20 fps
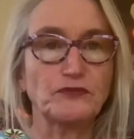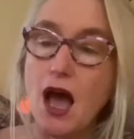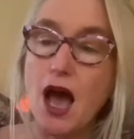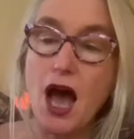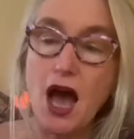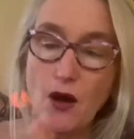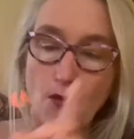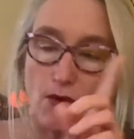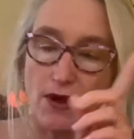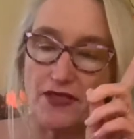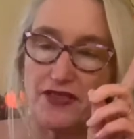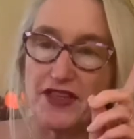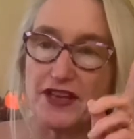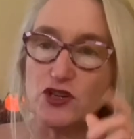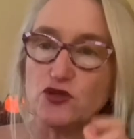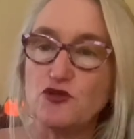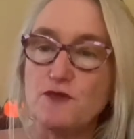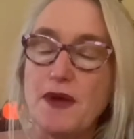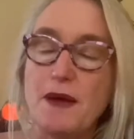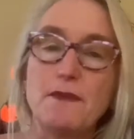One thing to
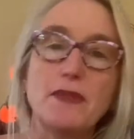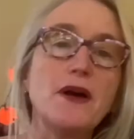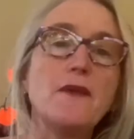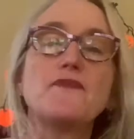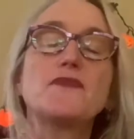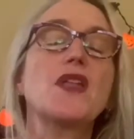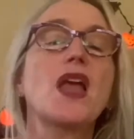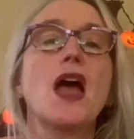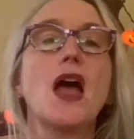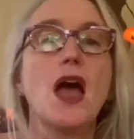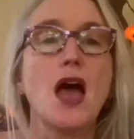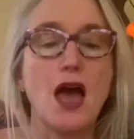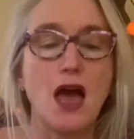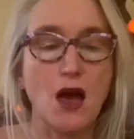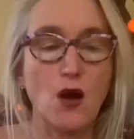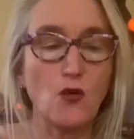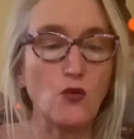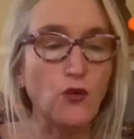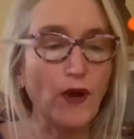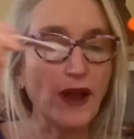remember,
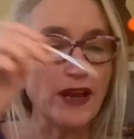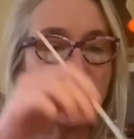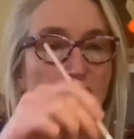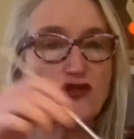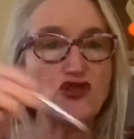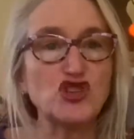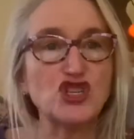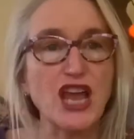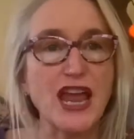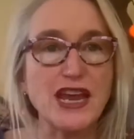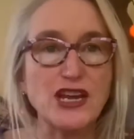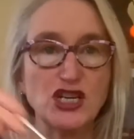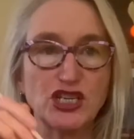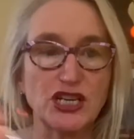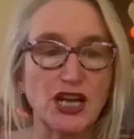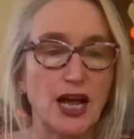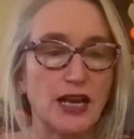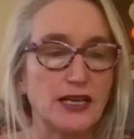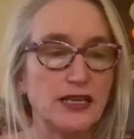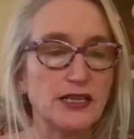when you change
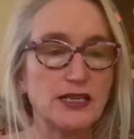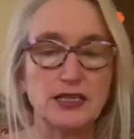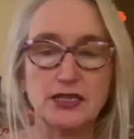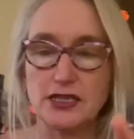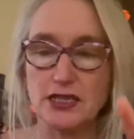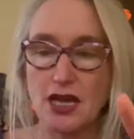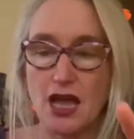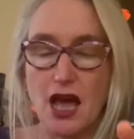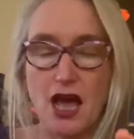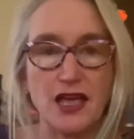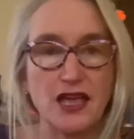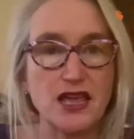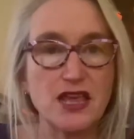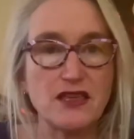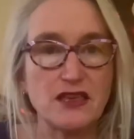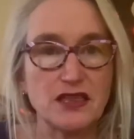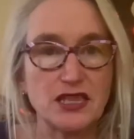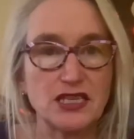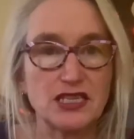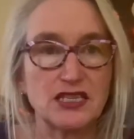colours, either
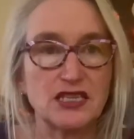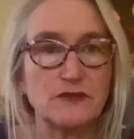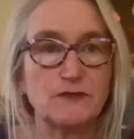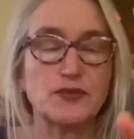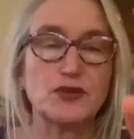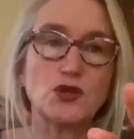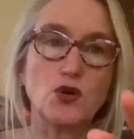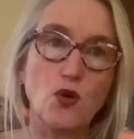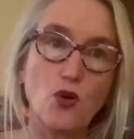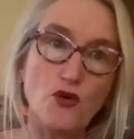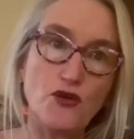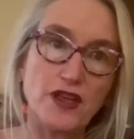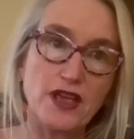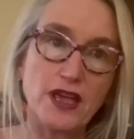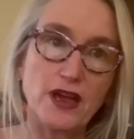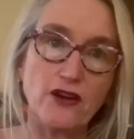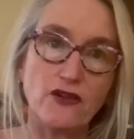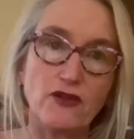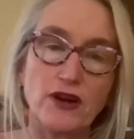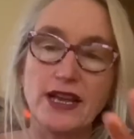the slips or the
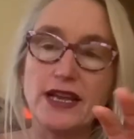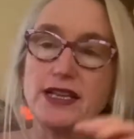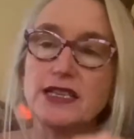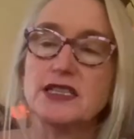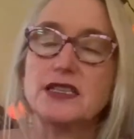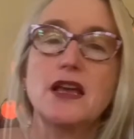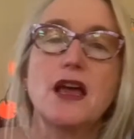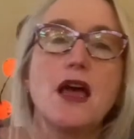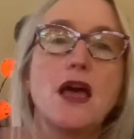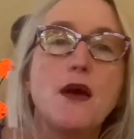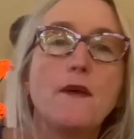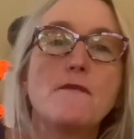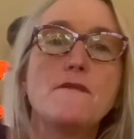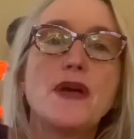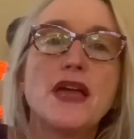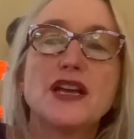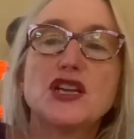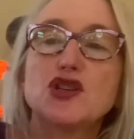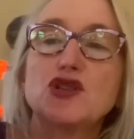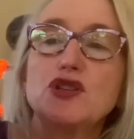acrylics, make
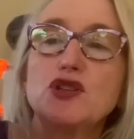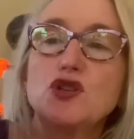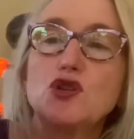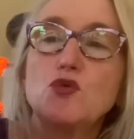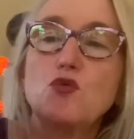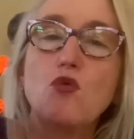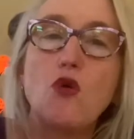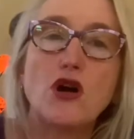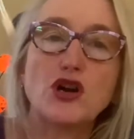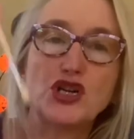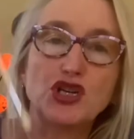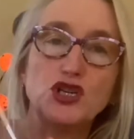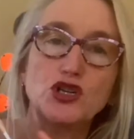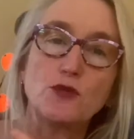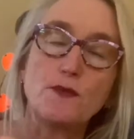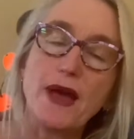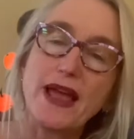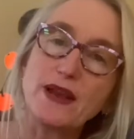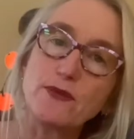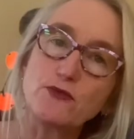sure that you wash your
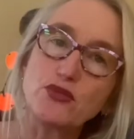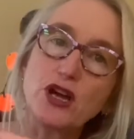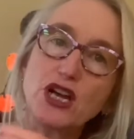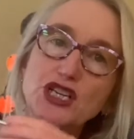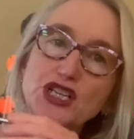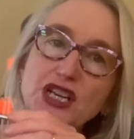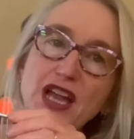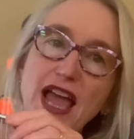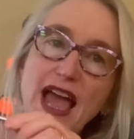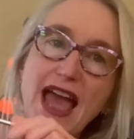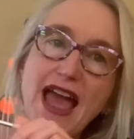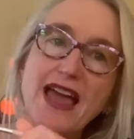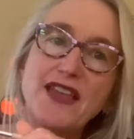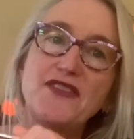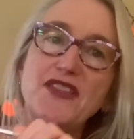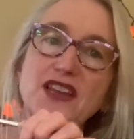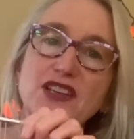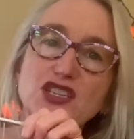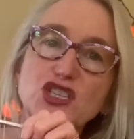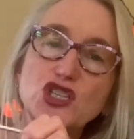paintbrush and then
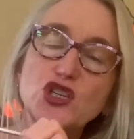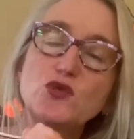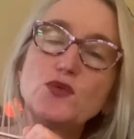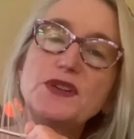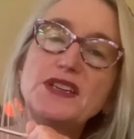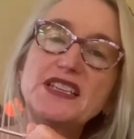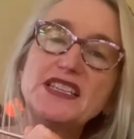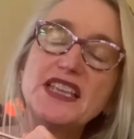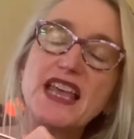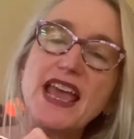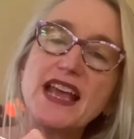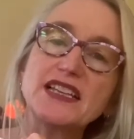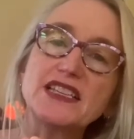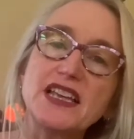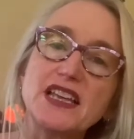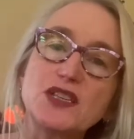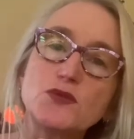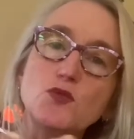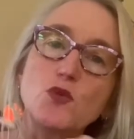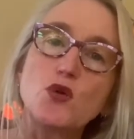squeeze the
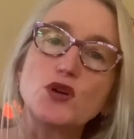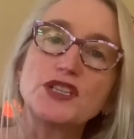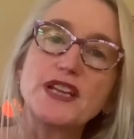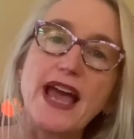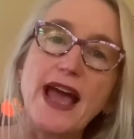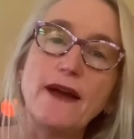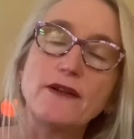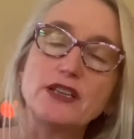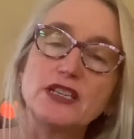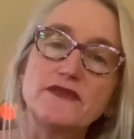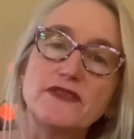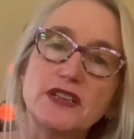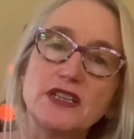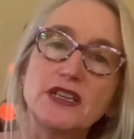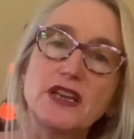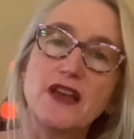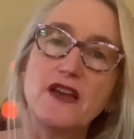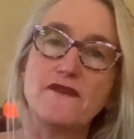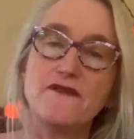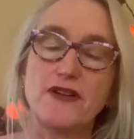excess water out of it
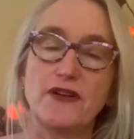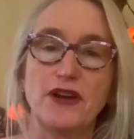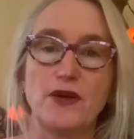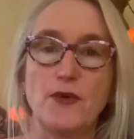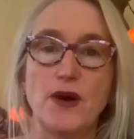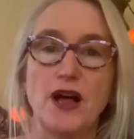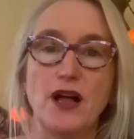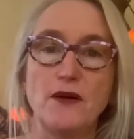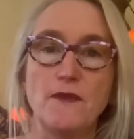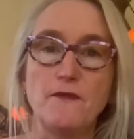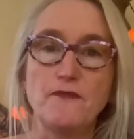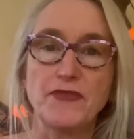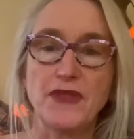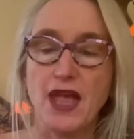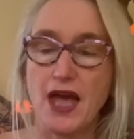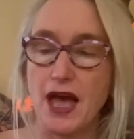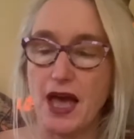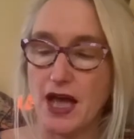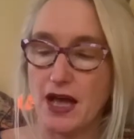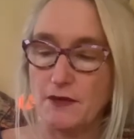very well,
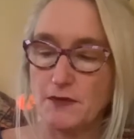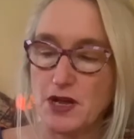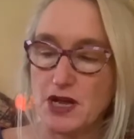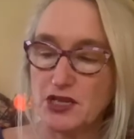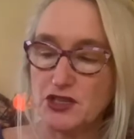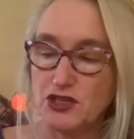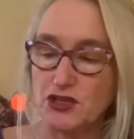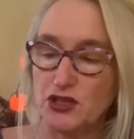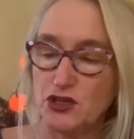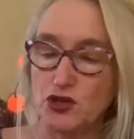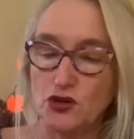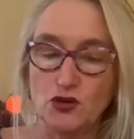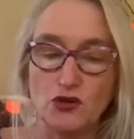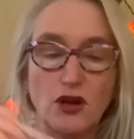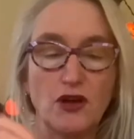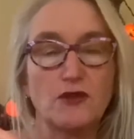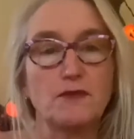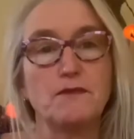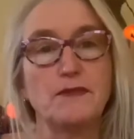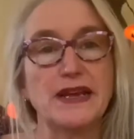so that you're
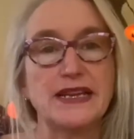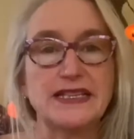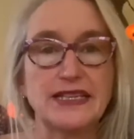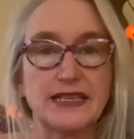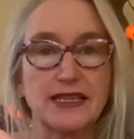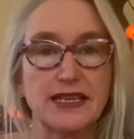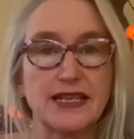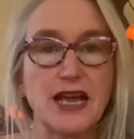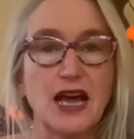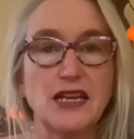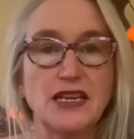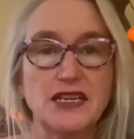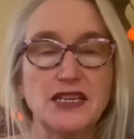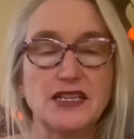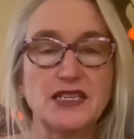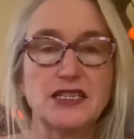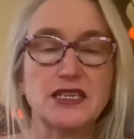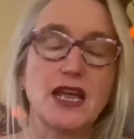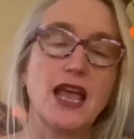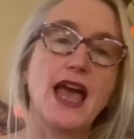not mixing the
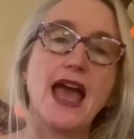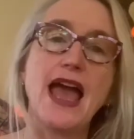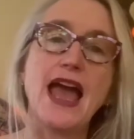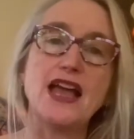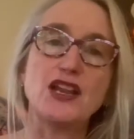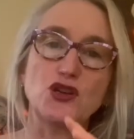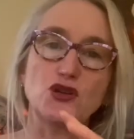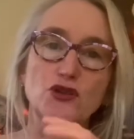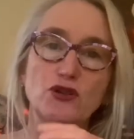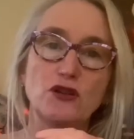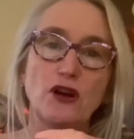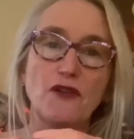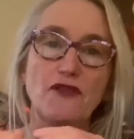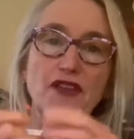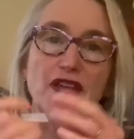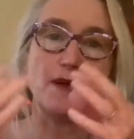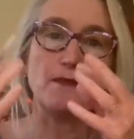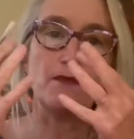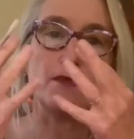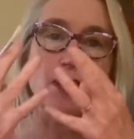colours and you're not
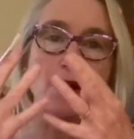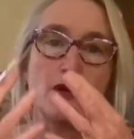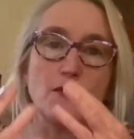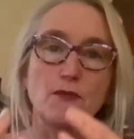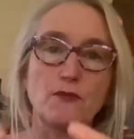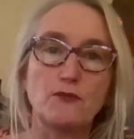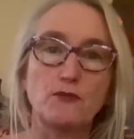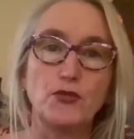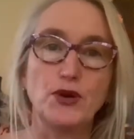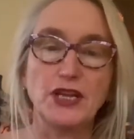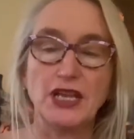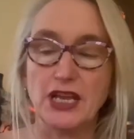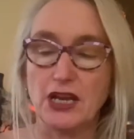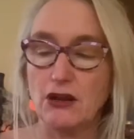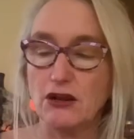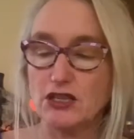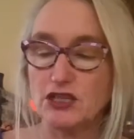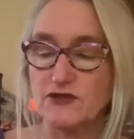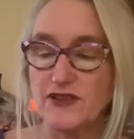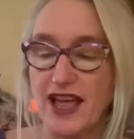then bringing lots
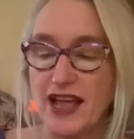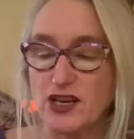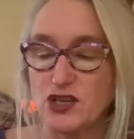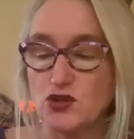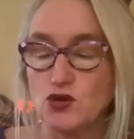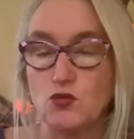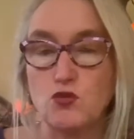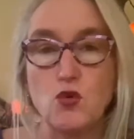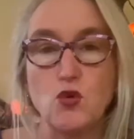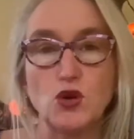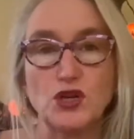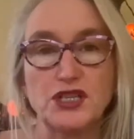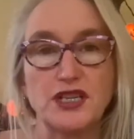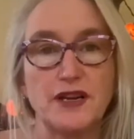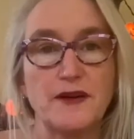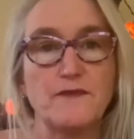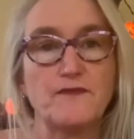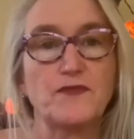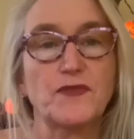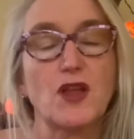of extra water
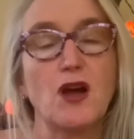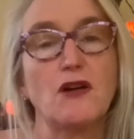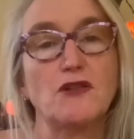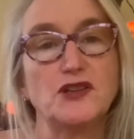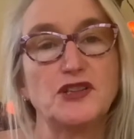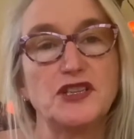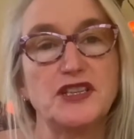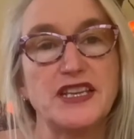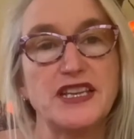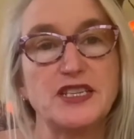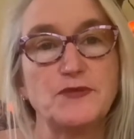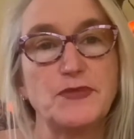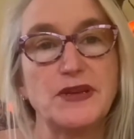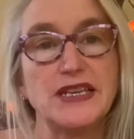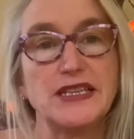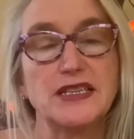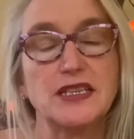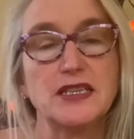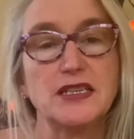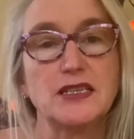onto these
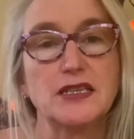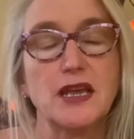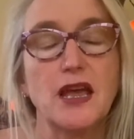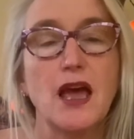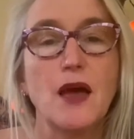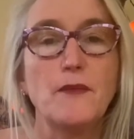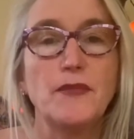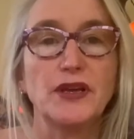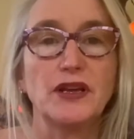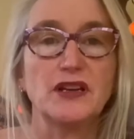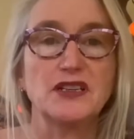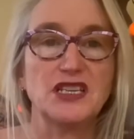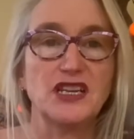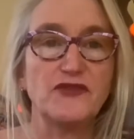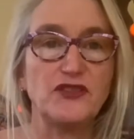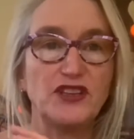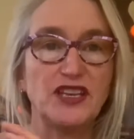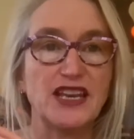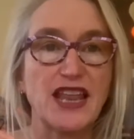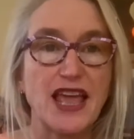pieces, because if you
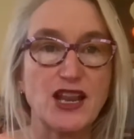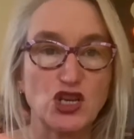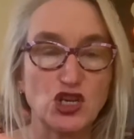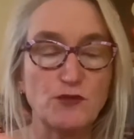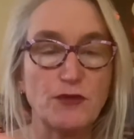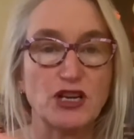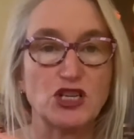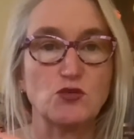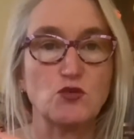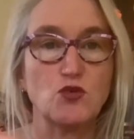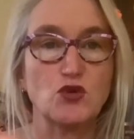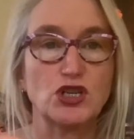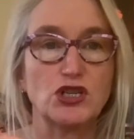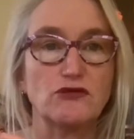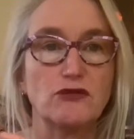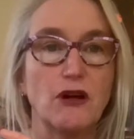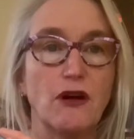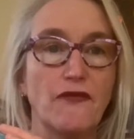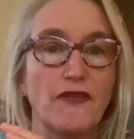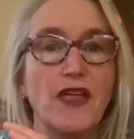get too much water
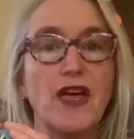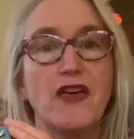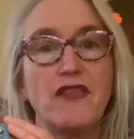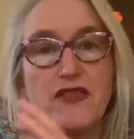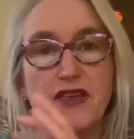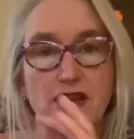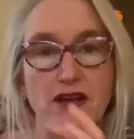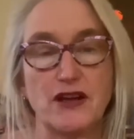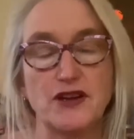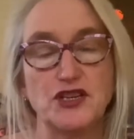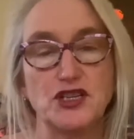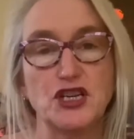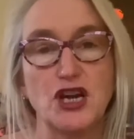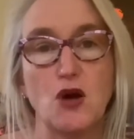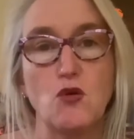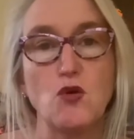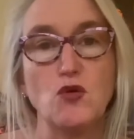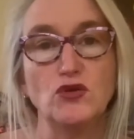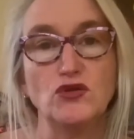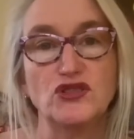on, they're going to go
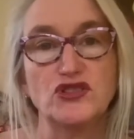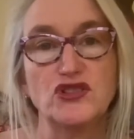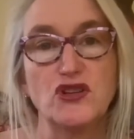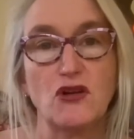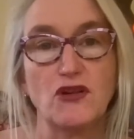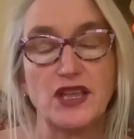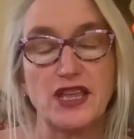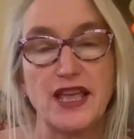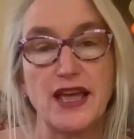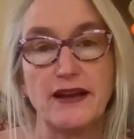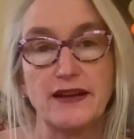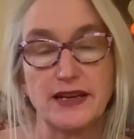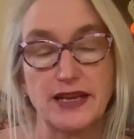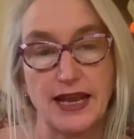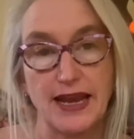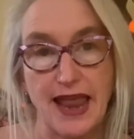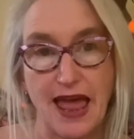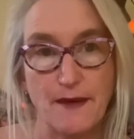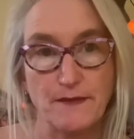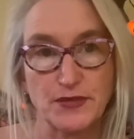all soggy and
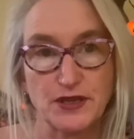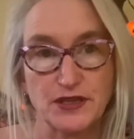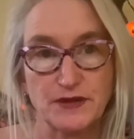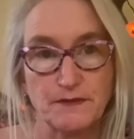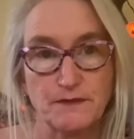collapse.